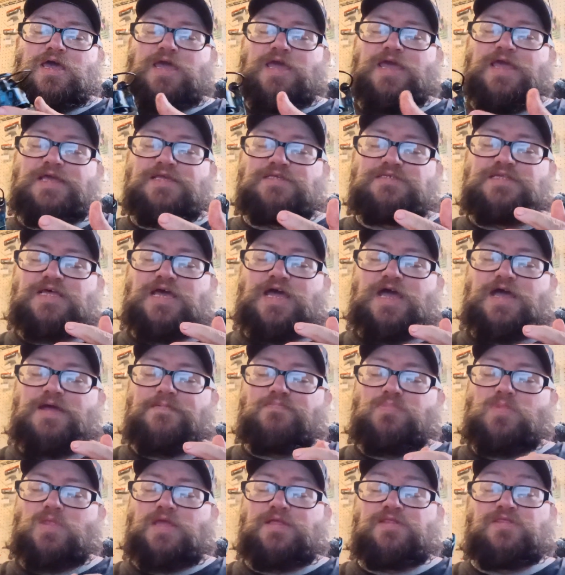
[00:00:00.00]
is that
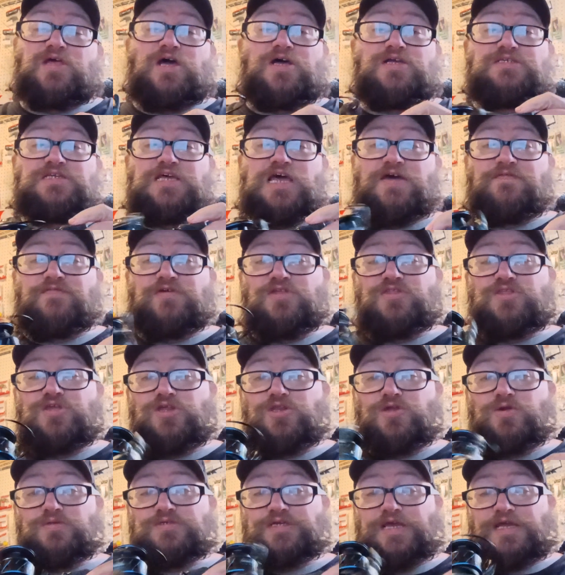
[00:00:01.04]
it does have
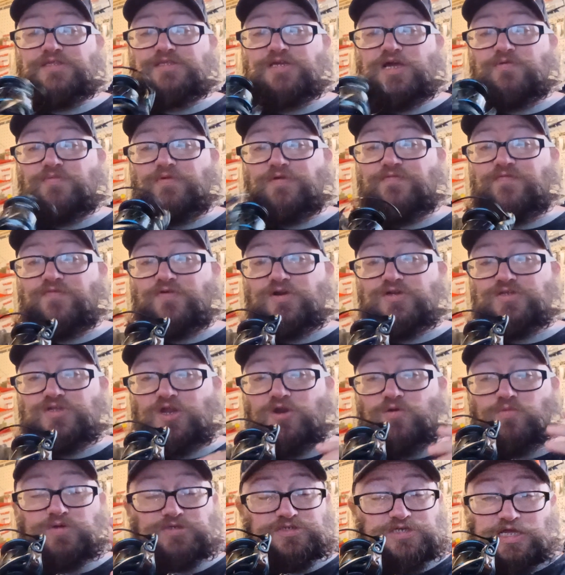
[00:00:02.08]
continuous anti-reverse
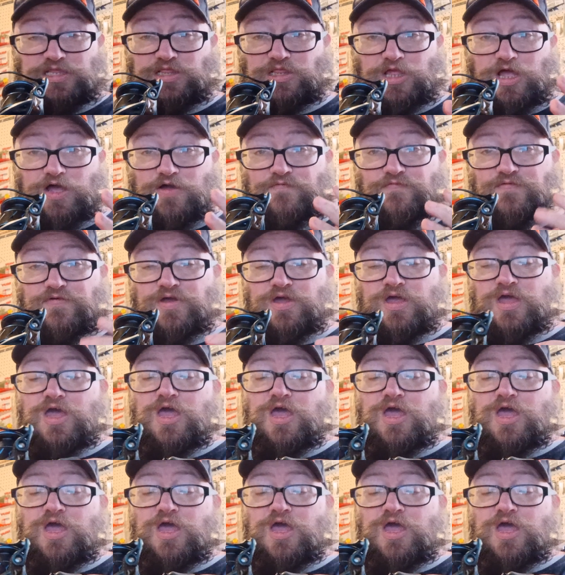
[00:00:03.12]
on it, which I love.